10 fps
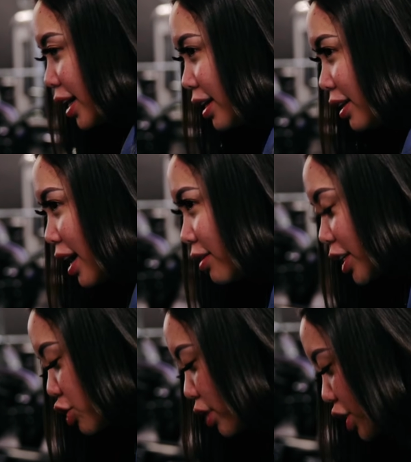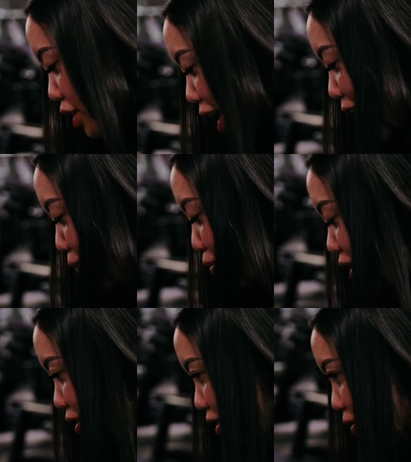and allow that stretch to
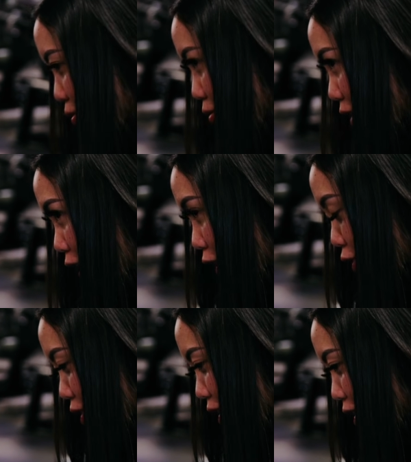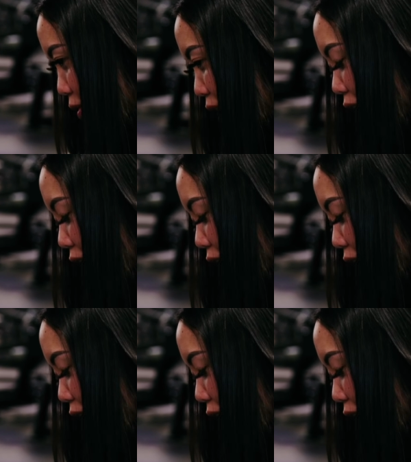happen with the glutes.